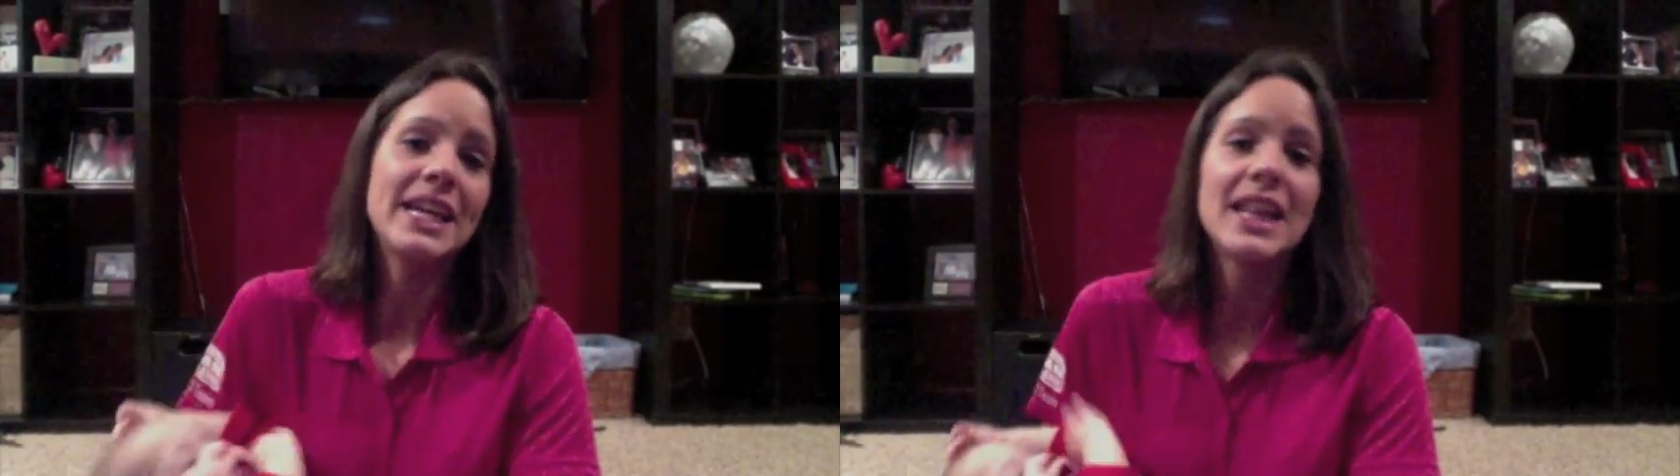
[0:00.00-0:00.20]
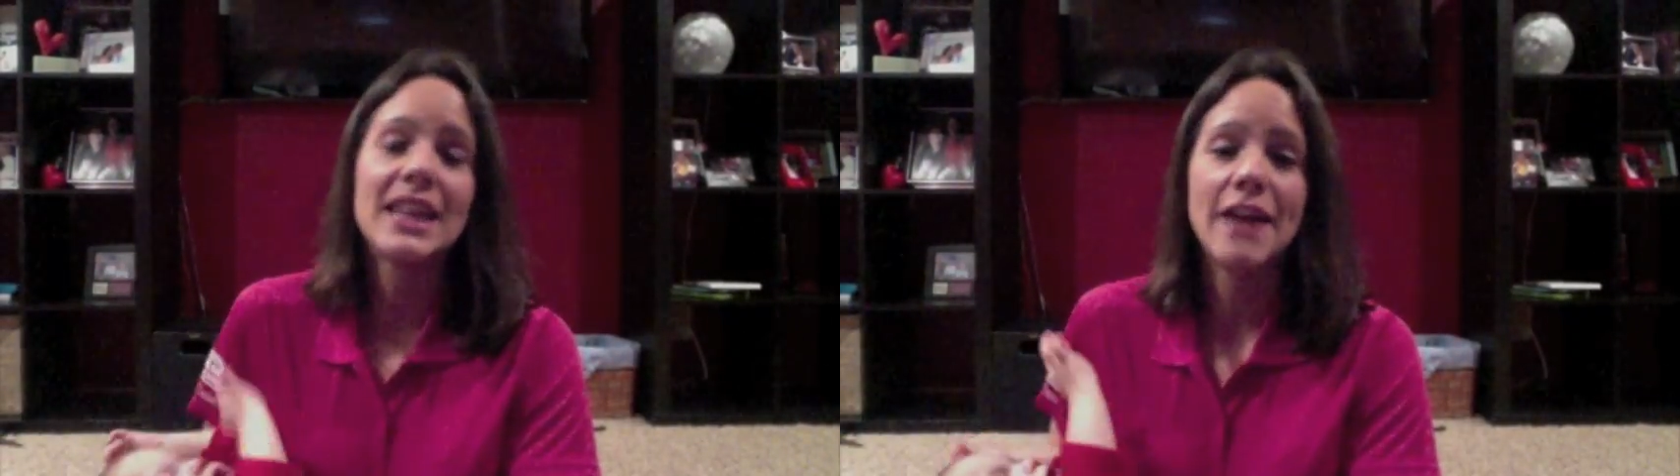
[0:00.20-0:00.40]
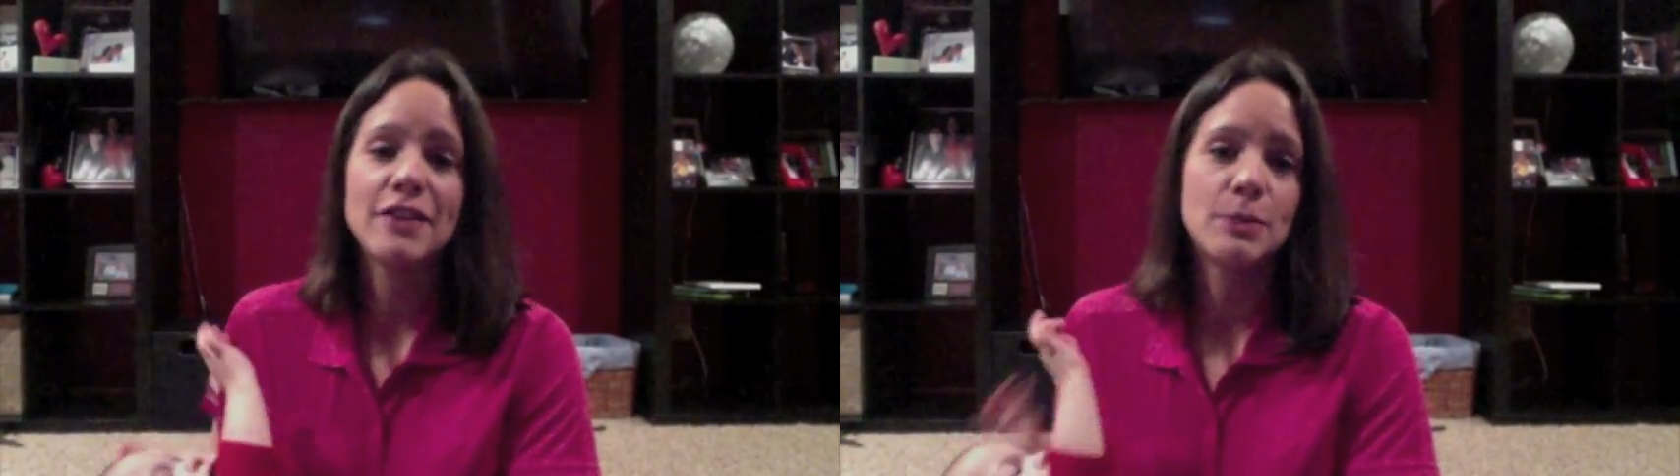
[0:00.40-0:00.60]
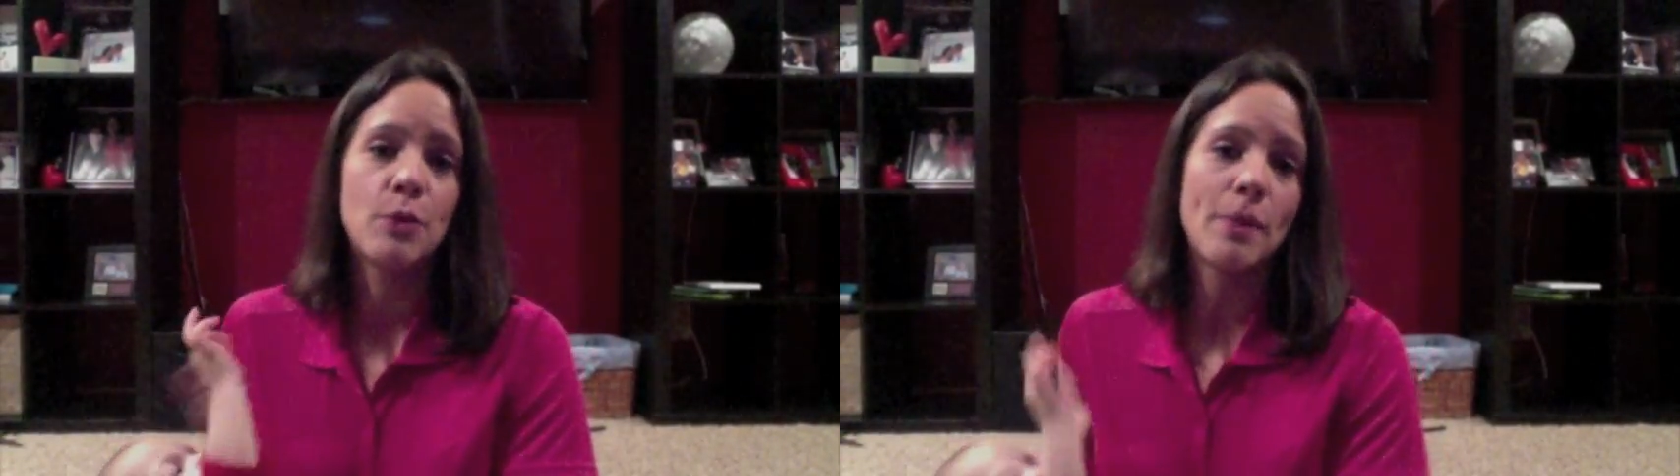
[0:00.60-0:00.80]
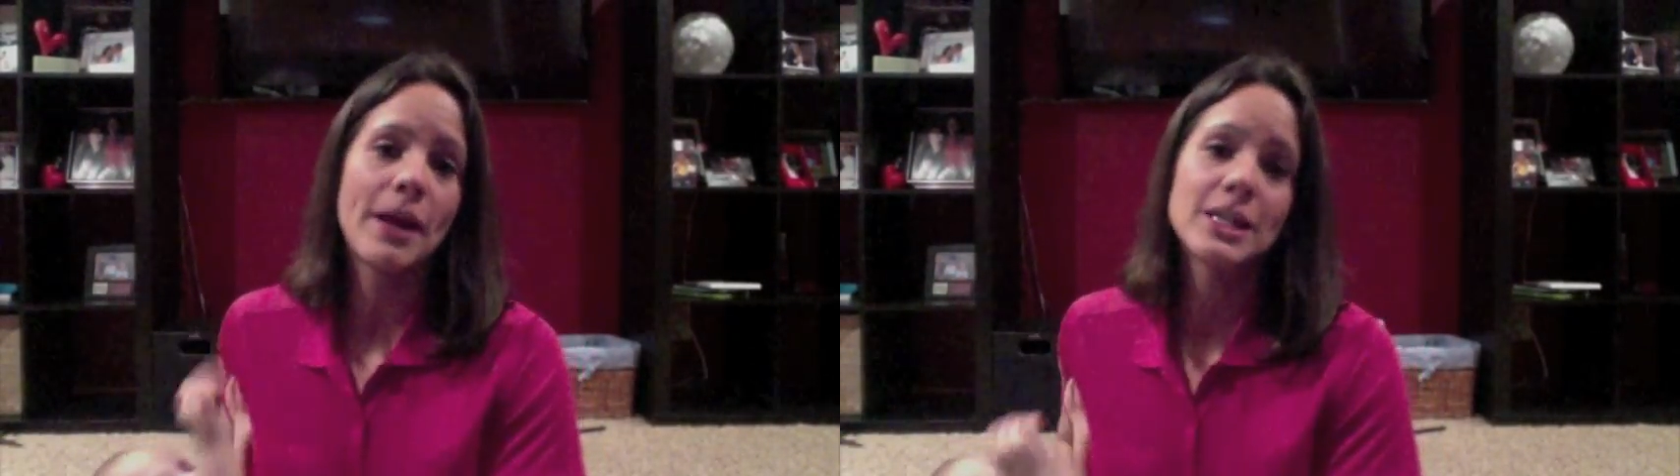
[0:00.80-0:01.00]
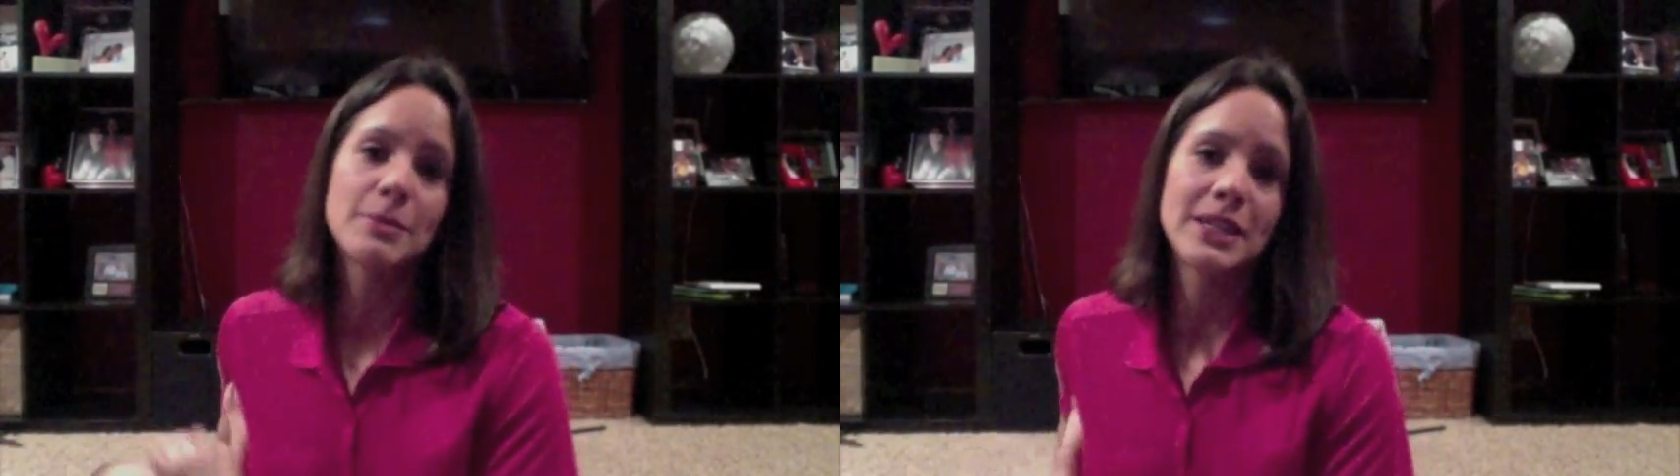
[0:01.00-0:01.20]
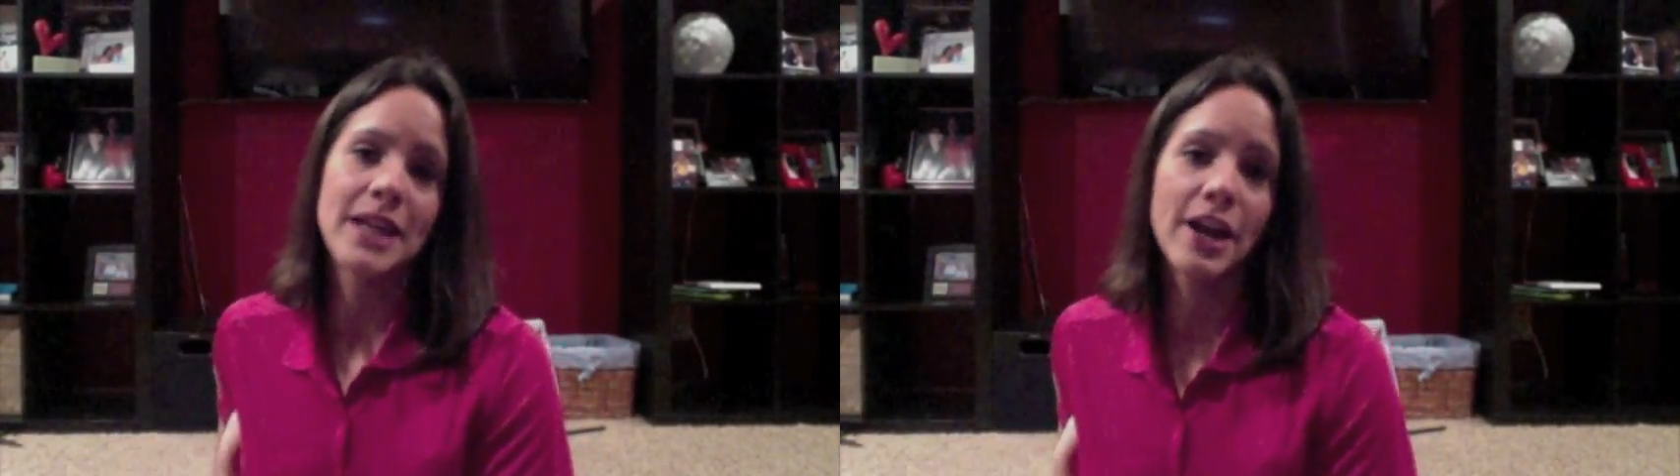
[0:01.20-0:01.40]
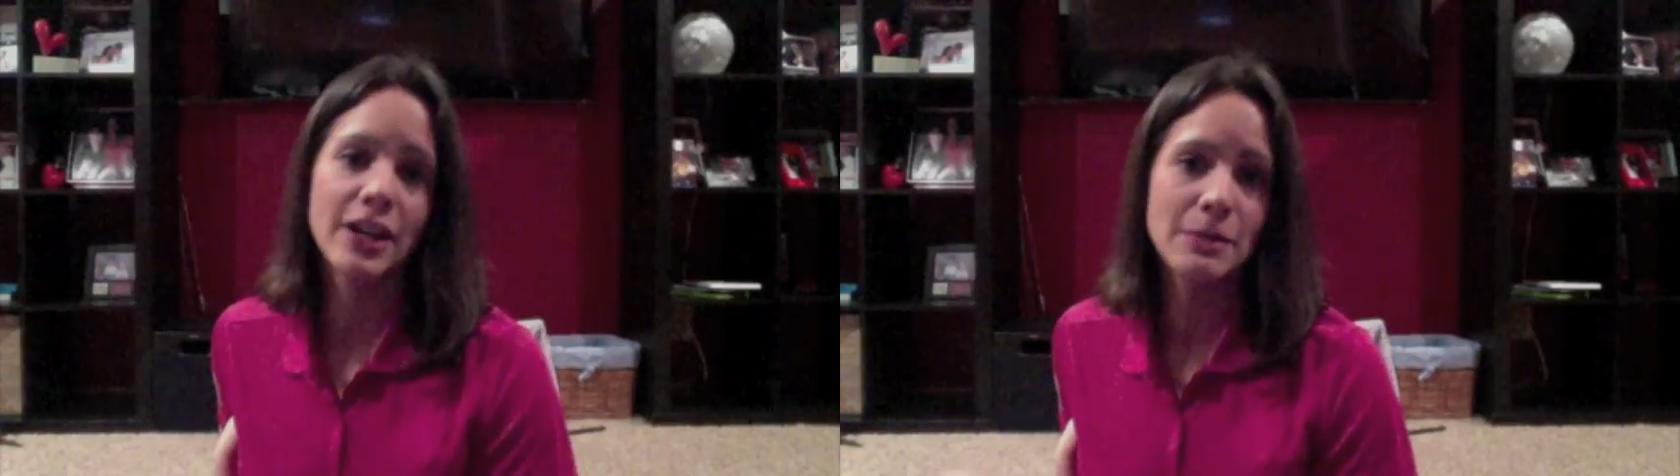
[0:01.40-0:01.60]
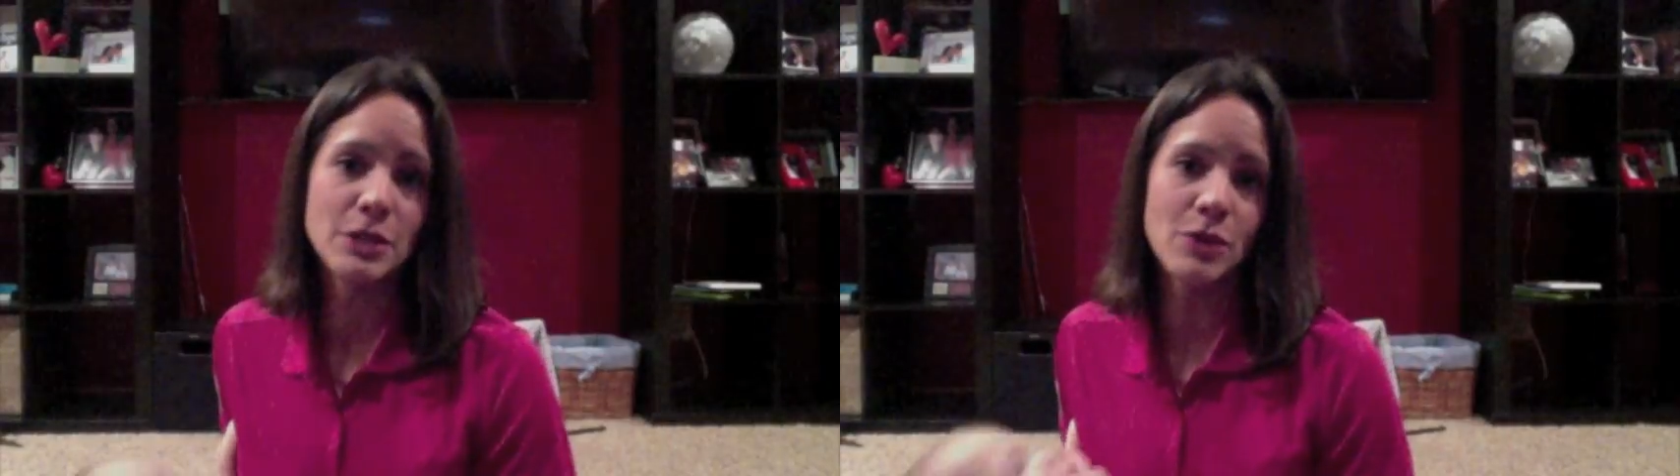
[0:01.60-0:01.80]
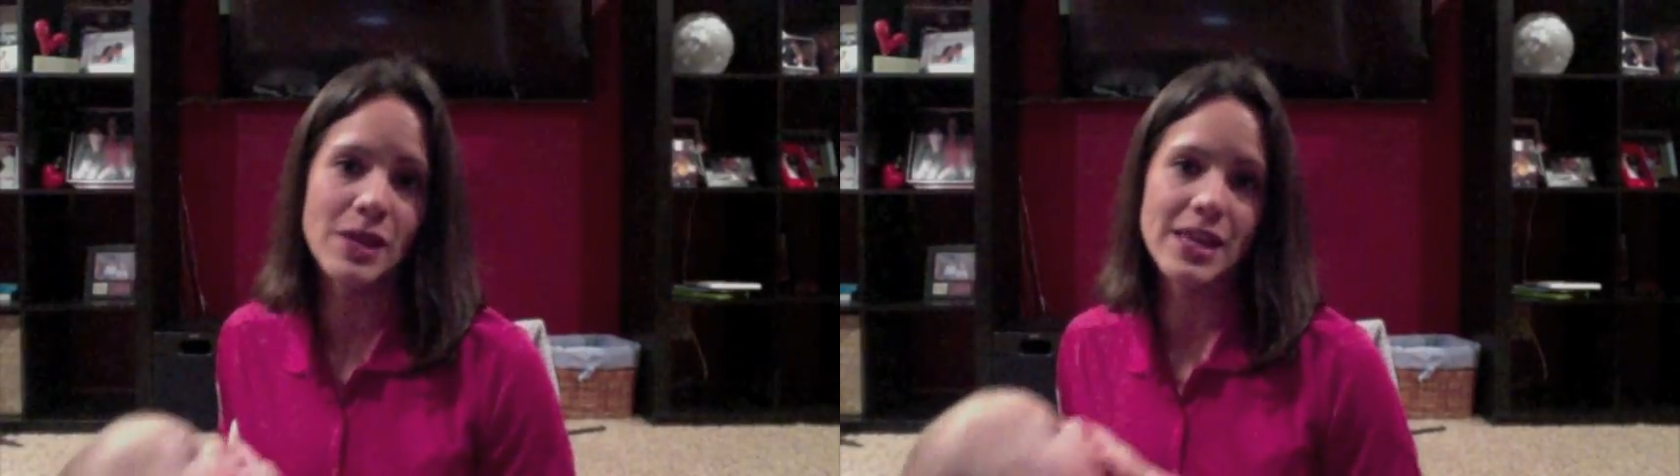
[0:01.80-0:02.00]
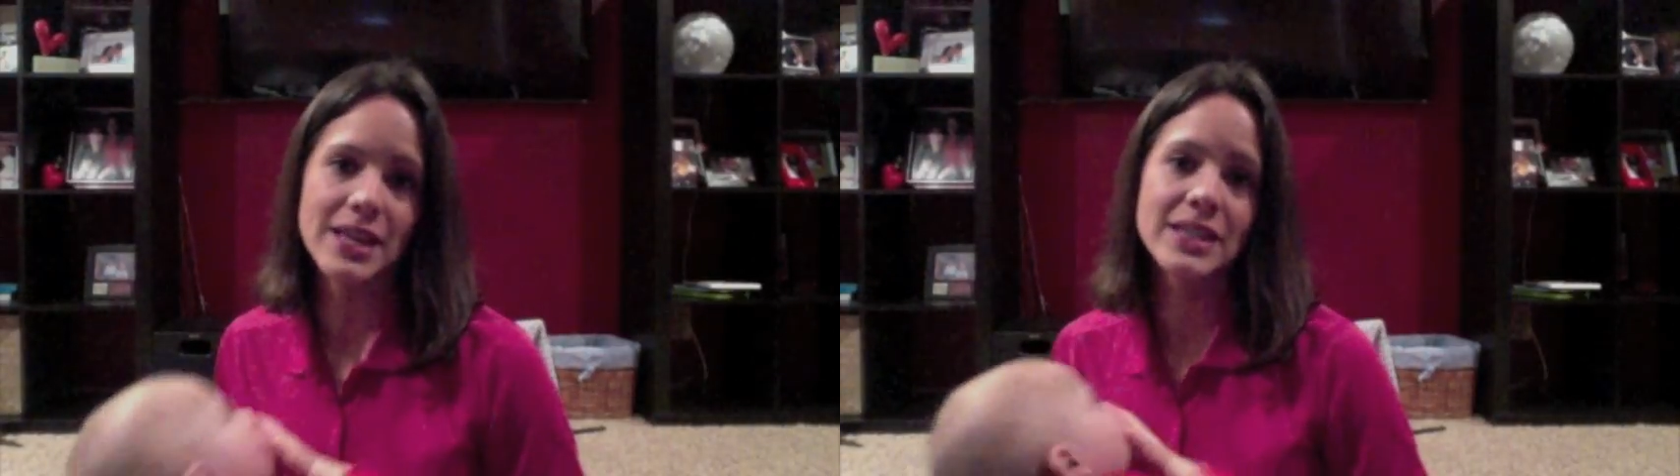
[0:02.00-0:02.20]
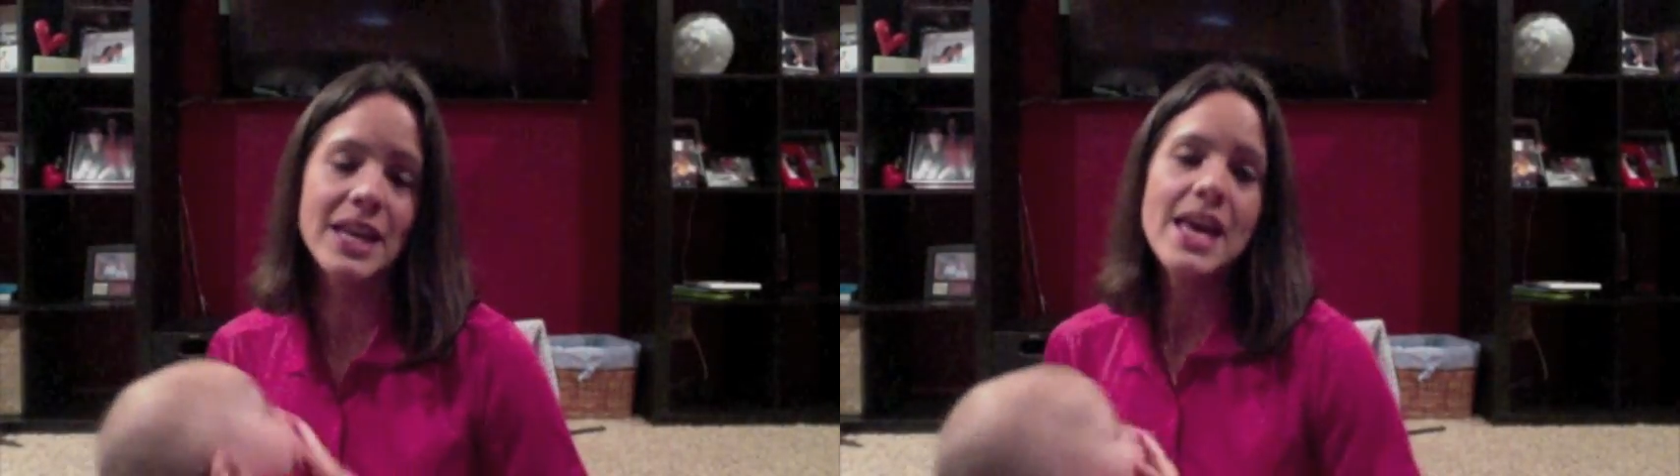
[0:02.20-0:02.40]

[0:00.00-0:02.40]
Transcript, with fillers: a lot of support. My husband and I are going to be doing this.